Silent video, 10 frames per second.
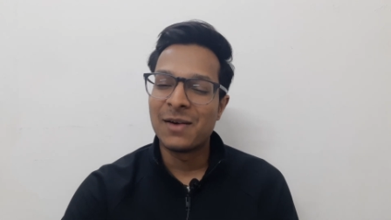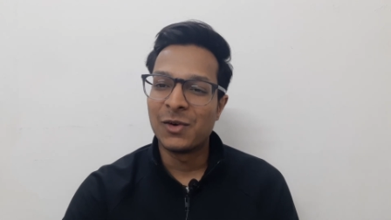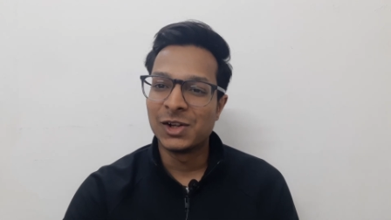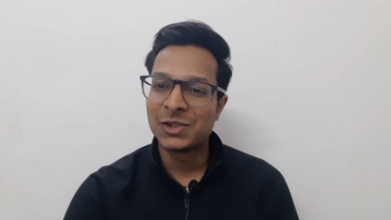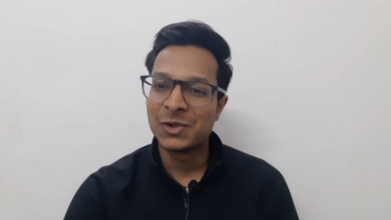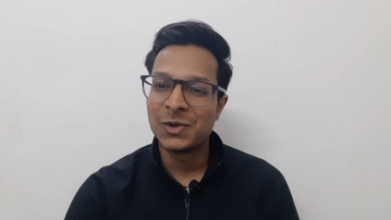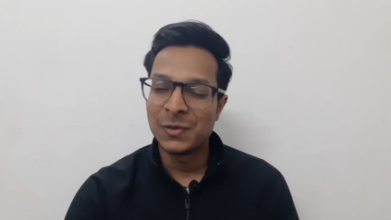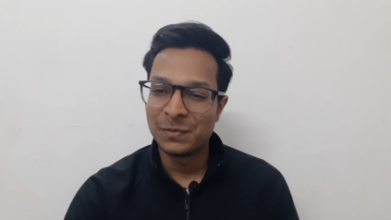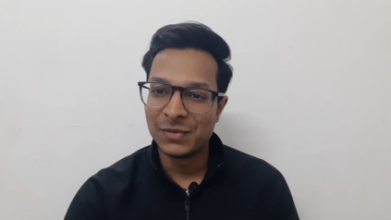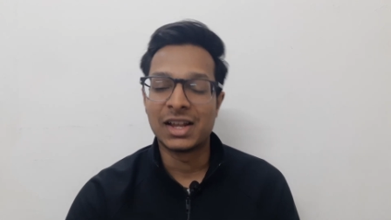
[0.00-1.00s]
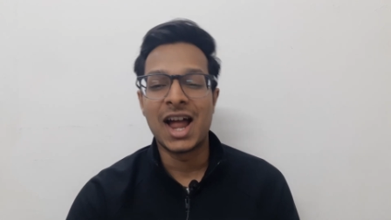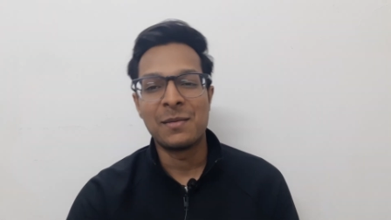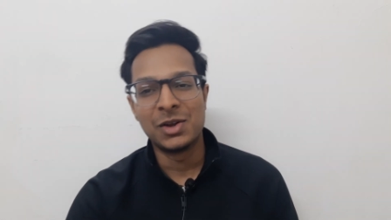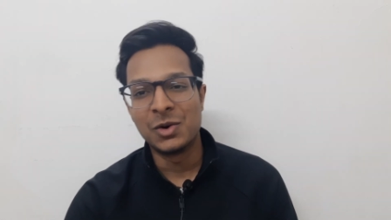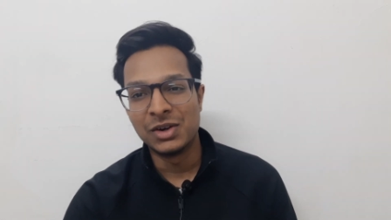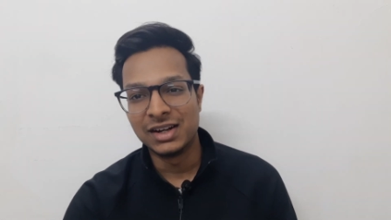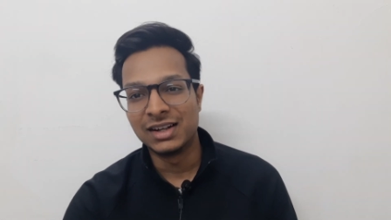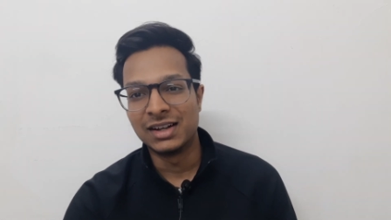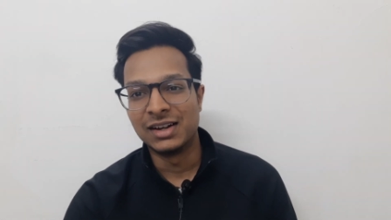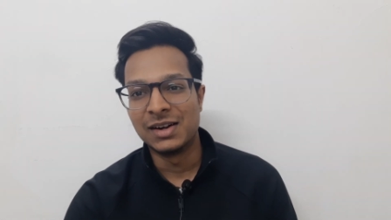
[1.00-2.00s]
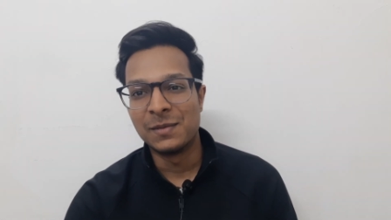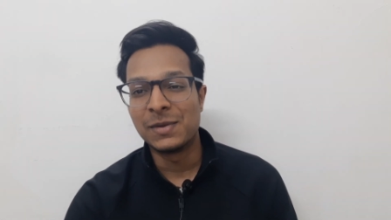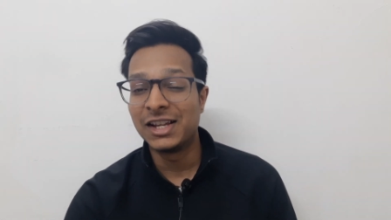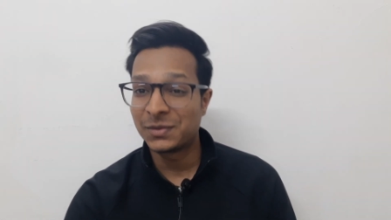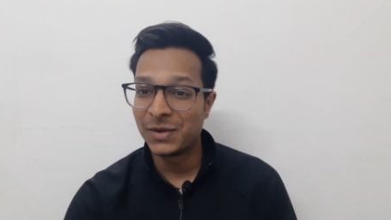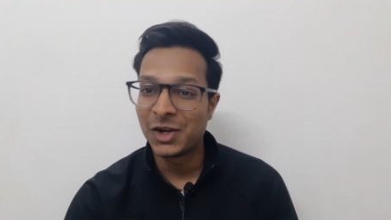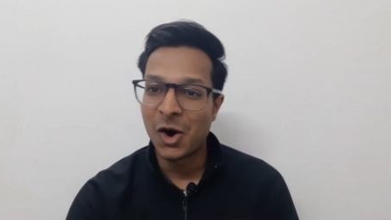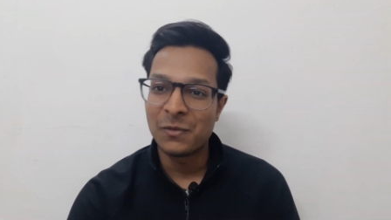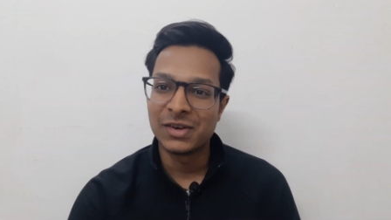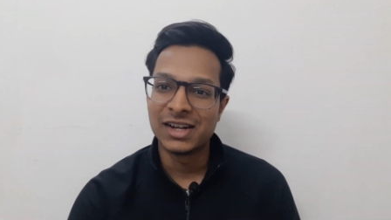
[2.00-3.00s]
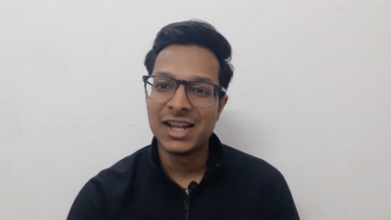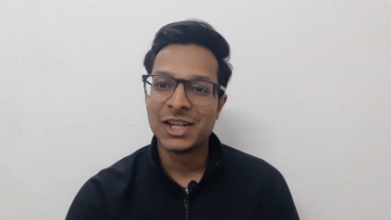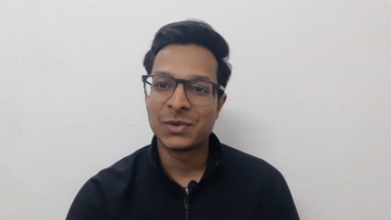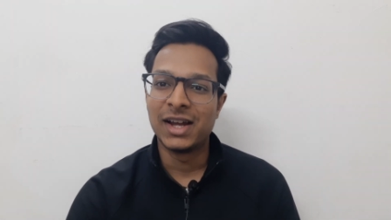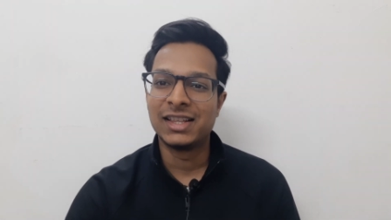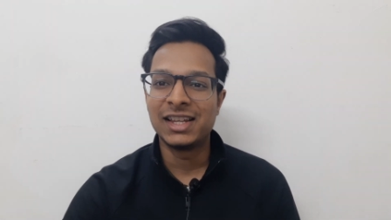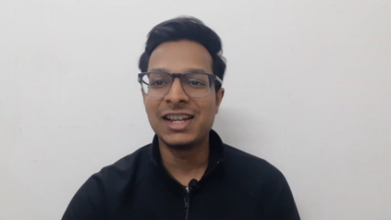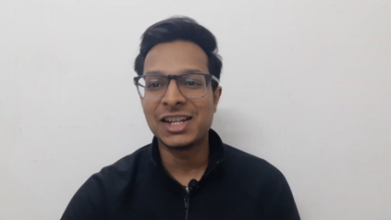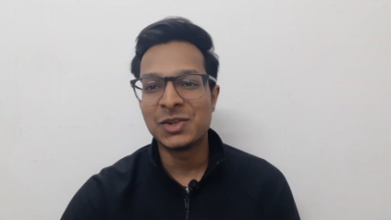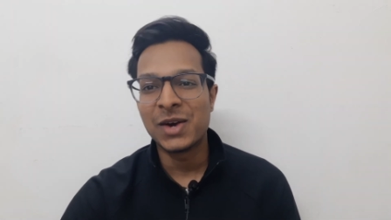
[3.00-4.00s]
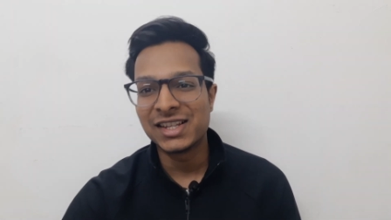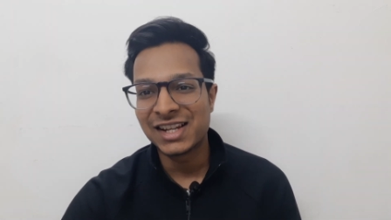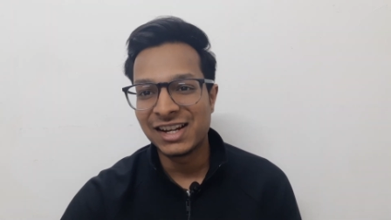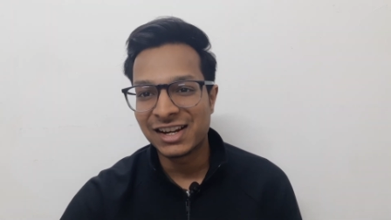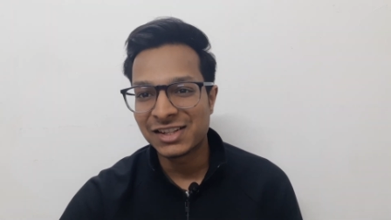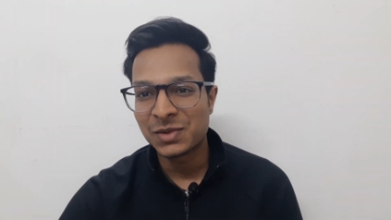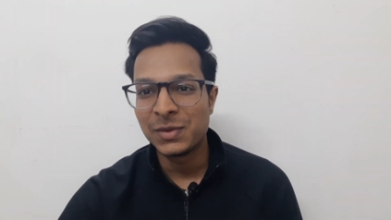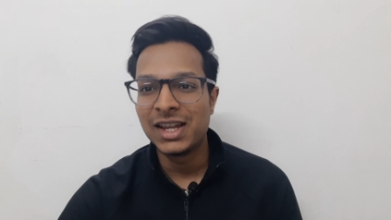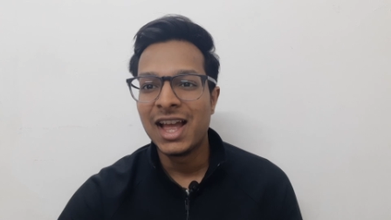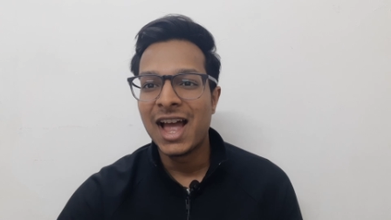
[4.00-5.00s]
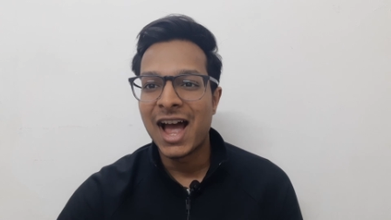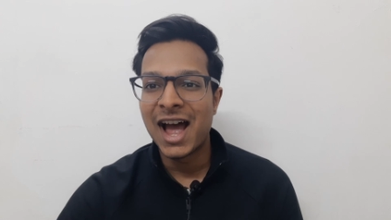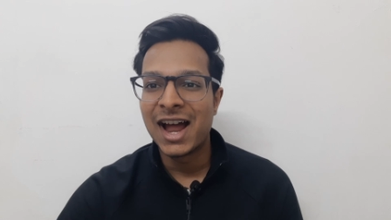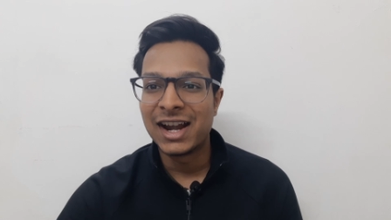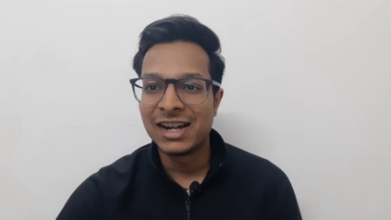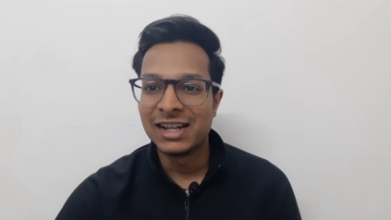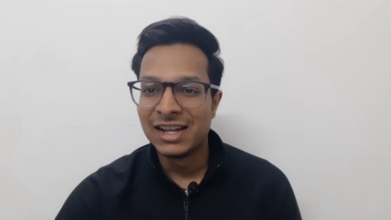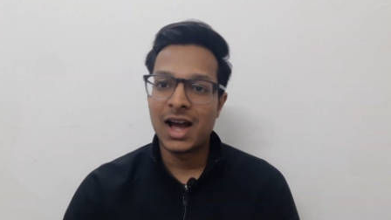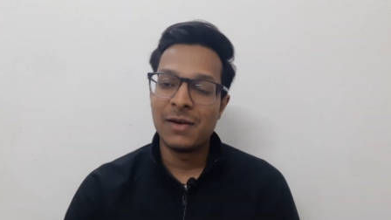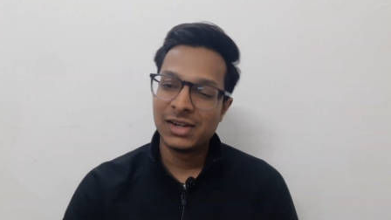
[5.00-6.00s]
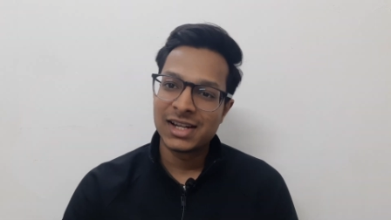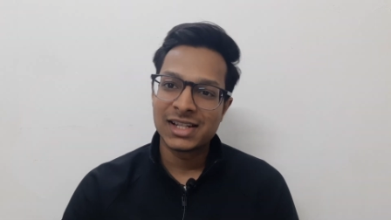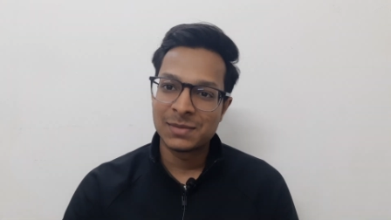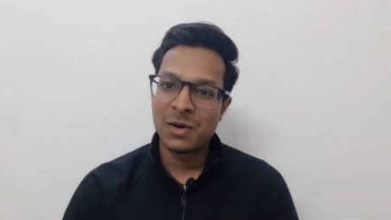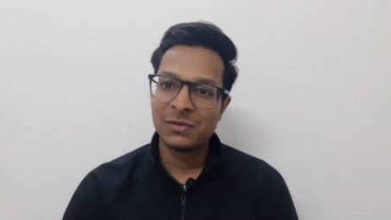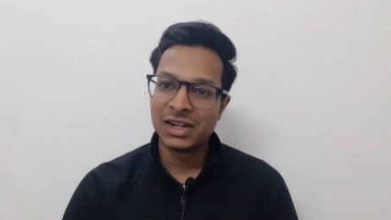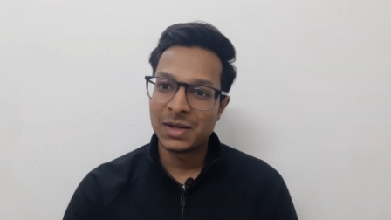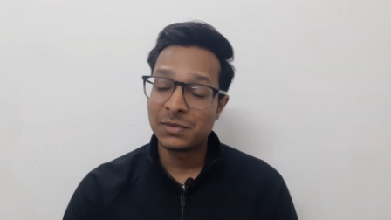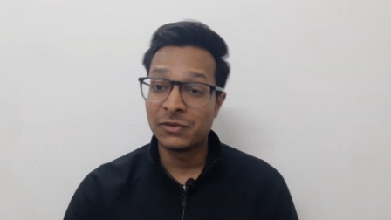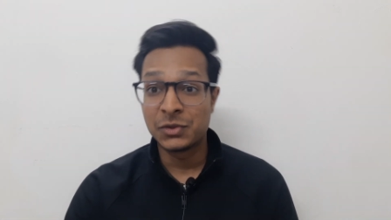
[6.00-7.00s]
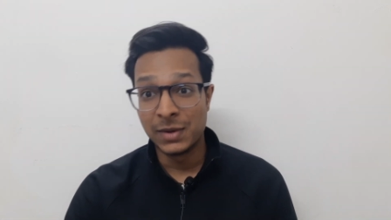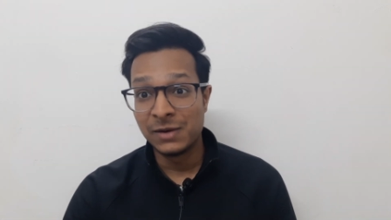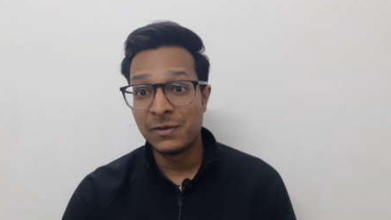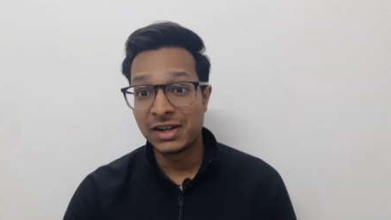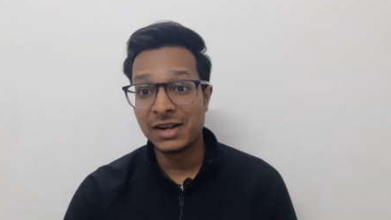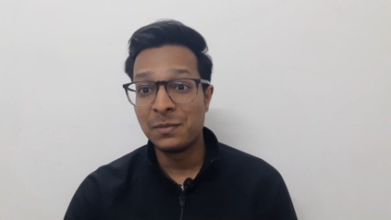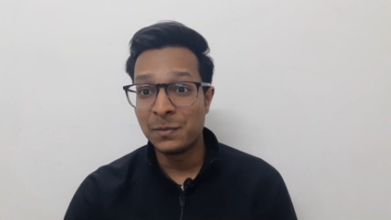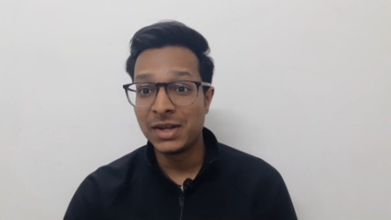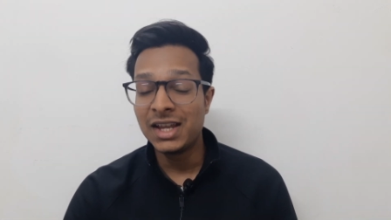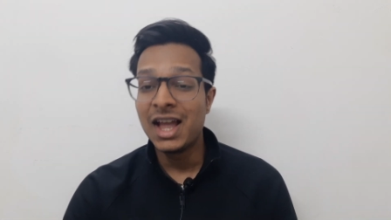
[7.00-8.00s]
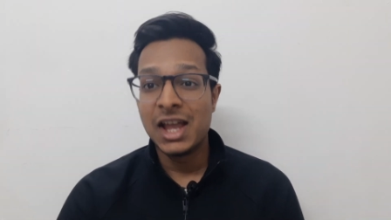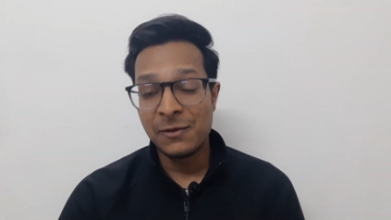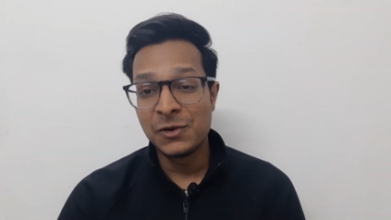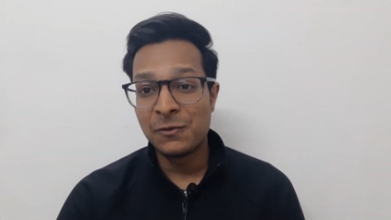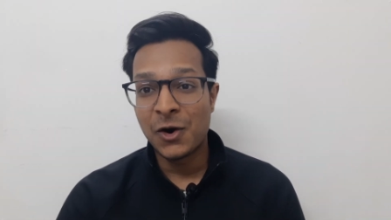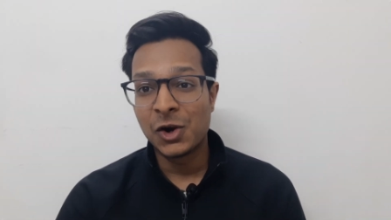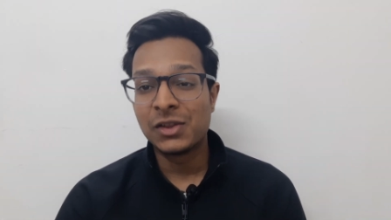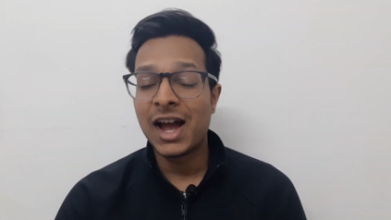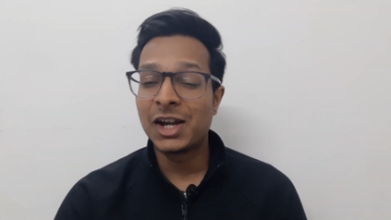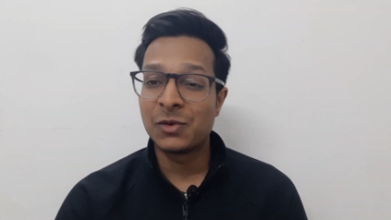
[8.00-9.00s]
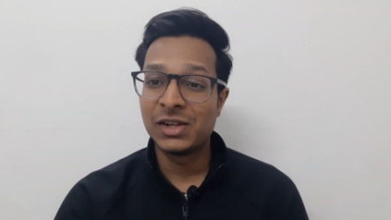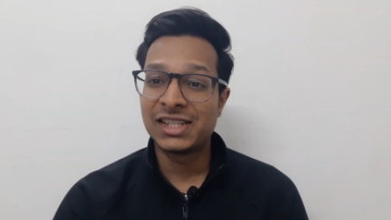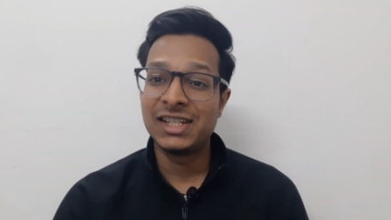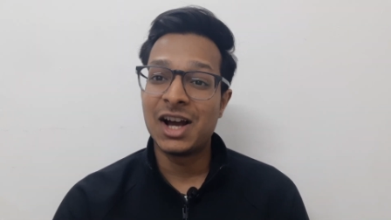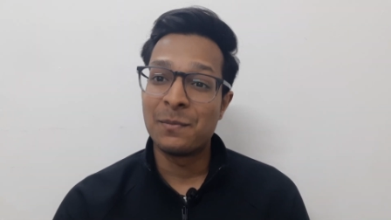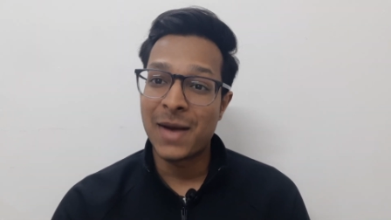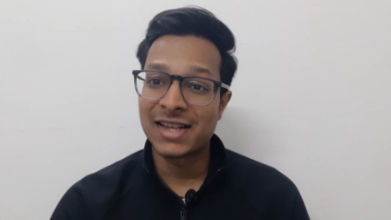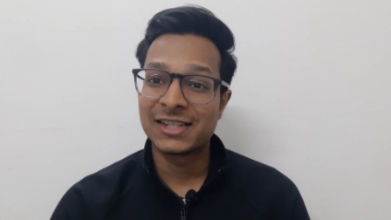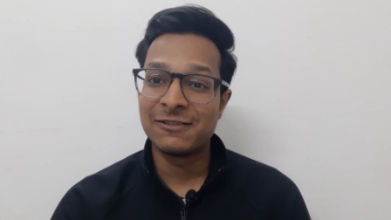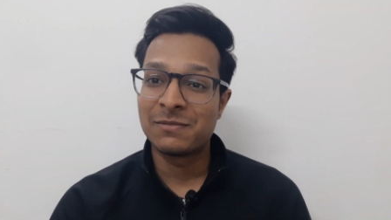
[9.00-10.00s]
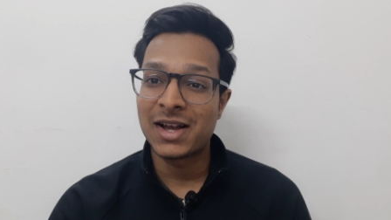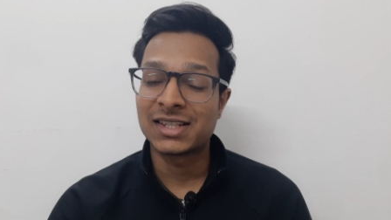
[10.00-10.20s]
I have also grabbed a good placement offer. So I think you guys can trust me, and I will share some of the tips which benefited me. If you follow that, you will see a massive